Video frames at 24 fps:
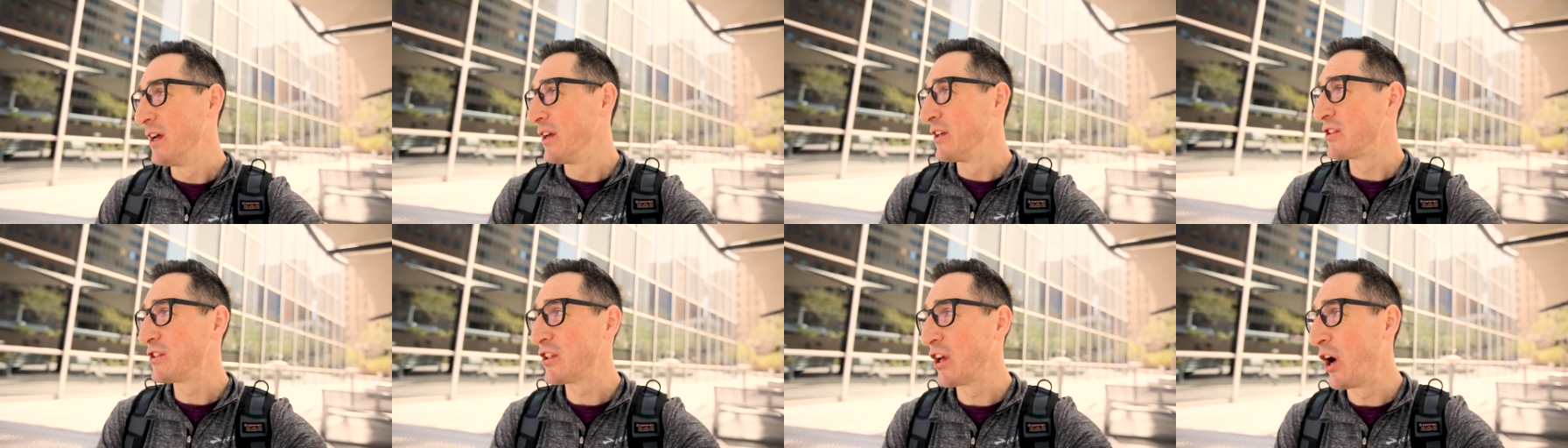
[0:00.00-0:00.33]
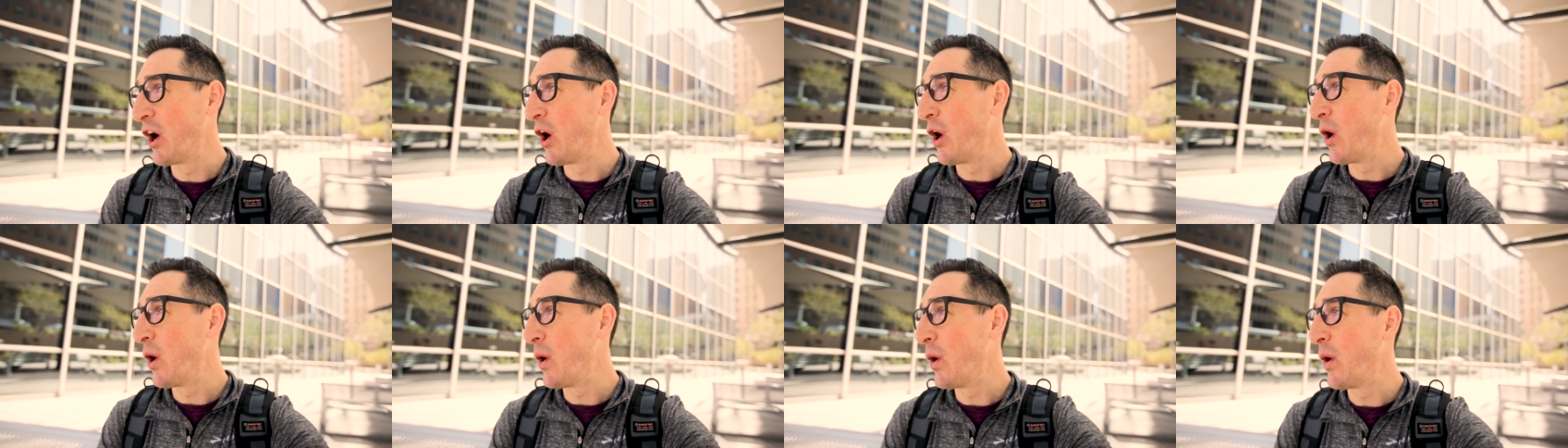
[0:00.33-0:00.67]

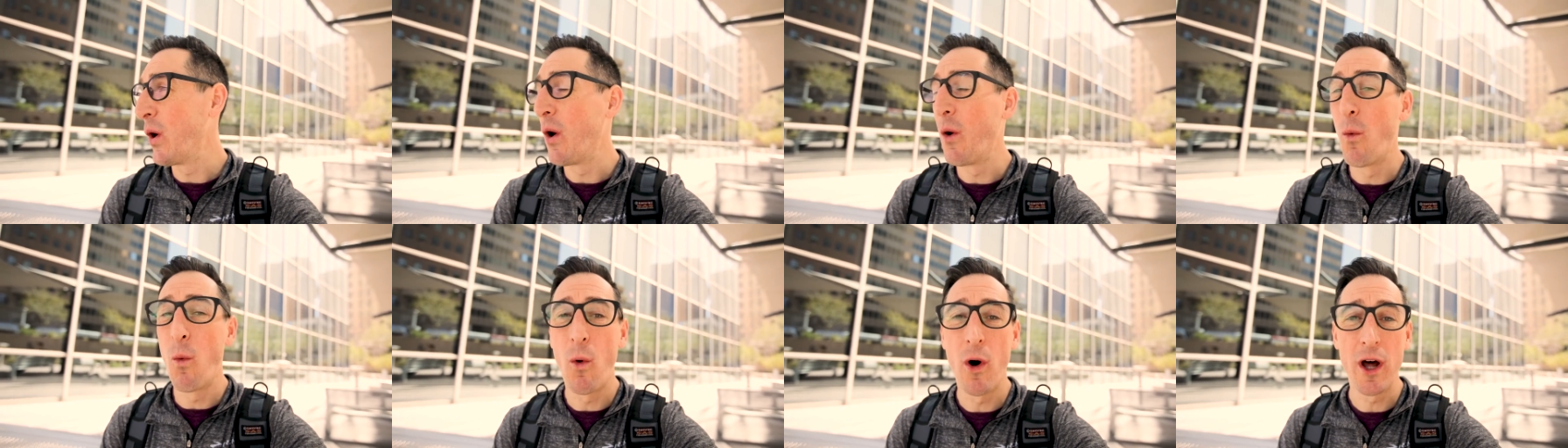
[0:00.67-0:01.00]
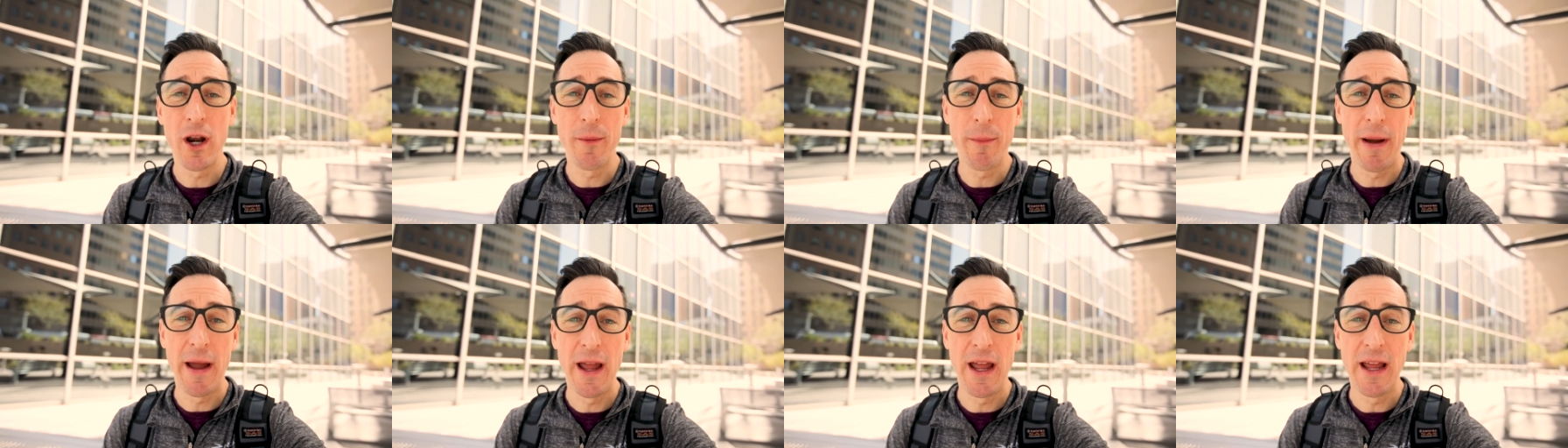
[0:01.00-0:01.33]
So
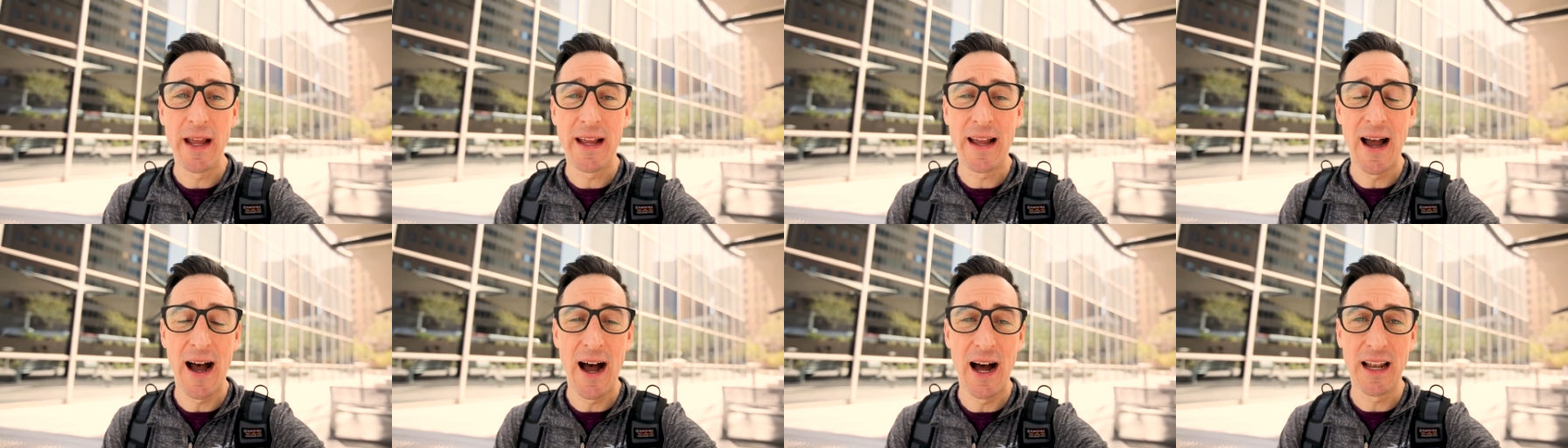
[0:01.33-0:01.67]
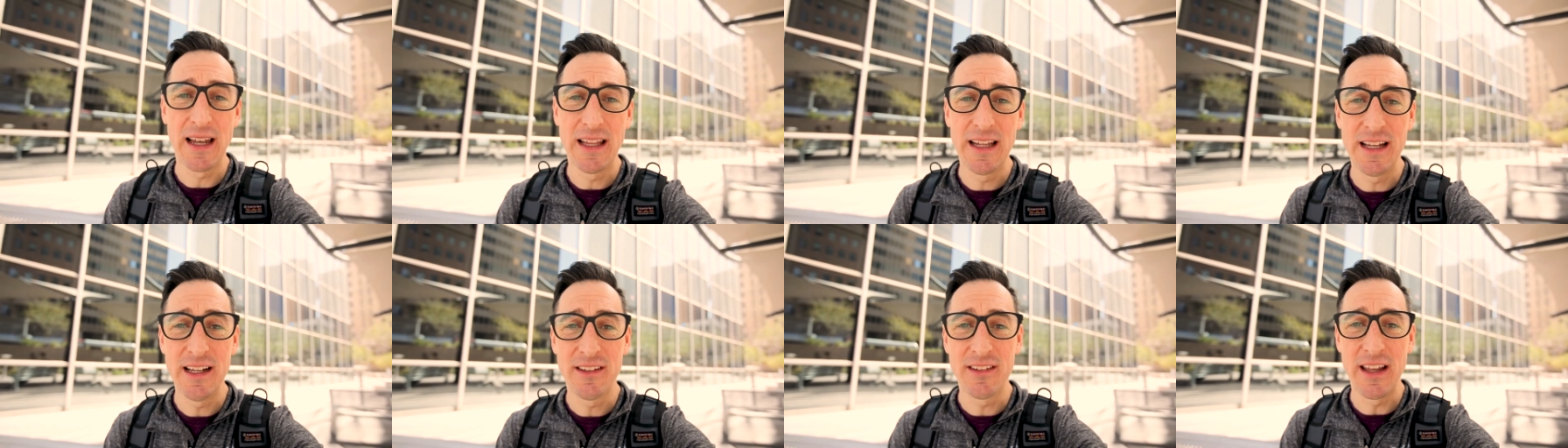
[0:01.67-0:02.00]
one of my
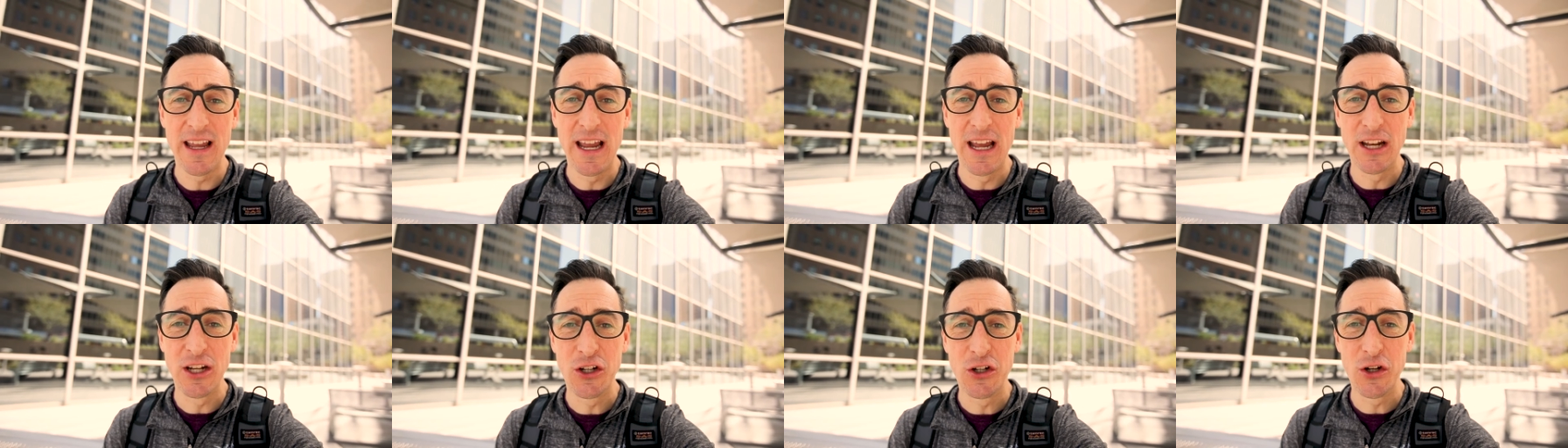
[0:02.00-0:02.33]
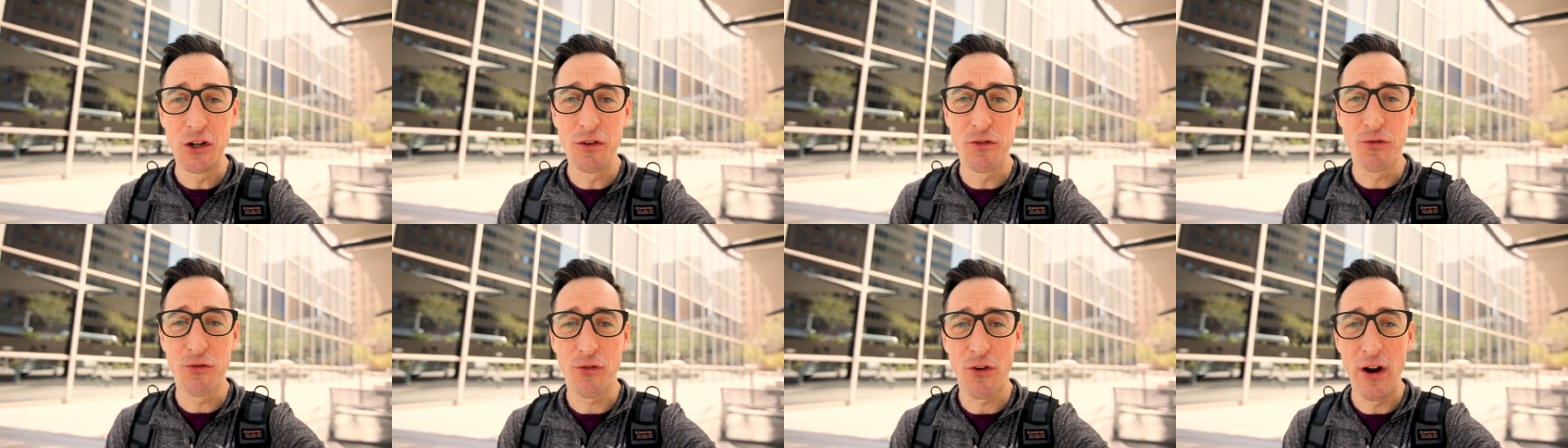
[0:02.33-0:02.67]
colleagues and
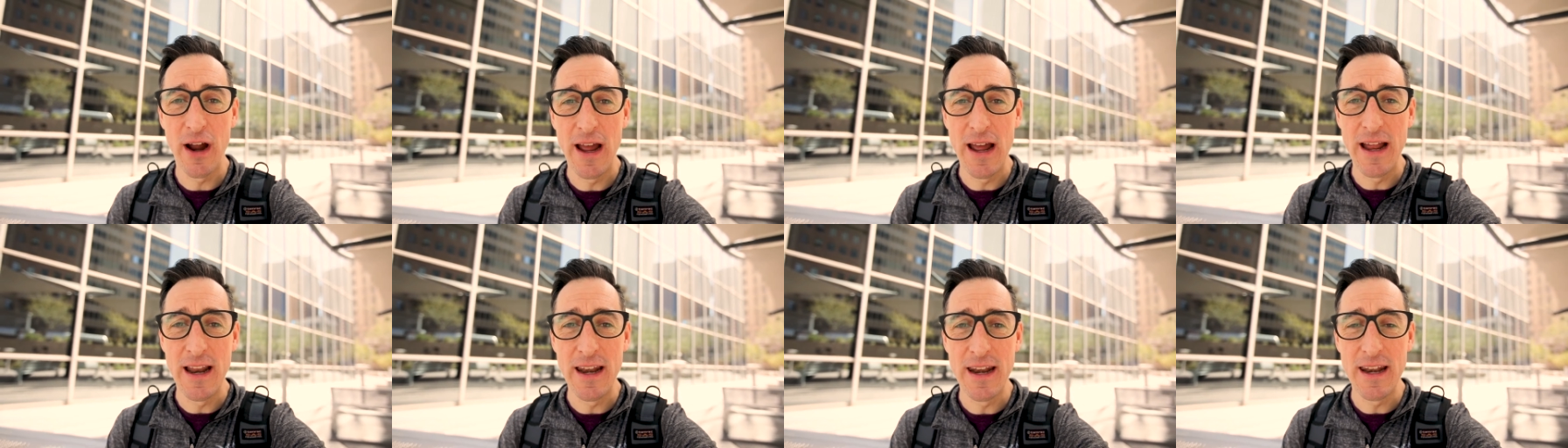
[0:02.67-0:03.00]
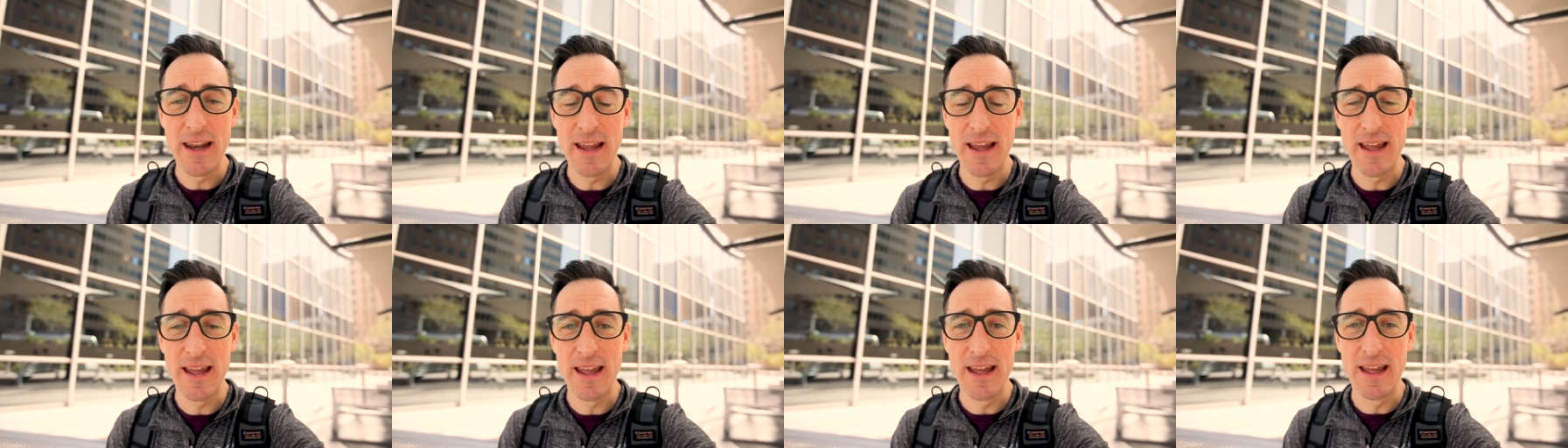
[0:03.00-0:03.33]
good
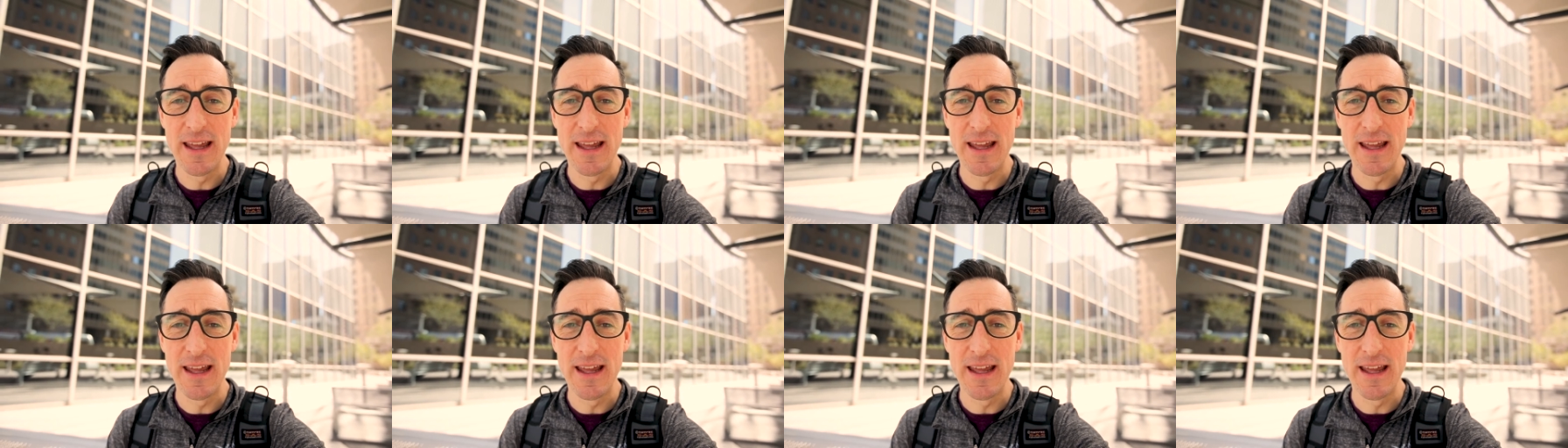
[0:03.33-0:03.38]
friend,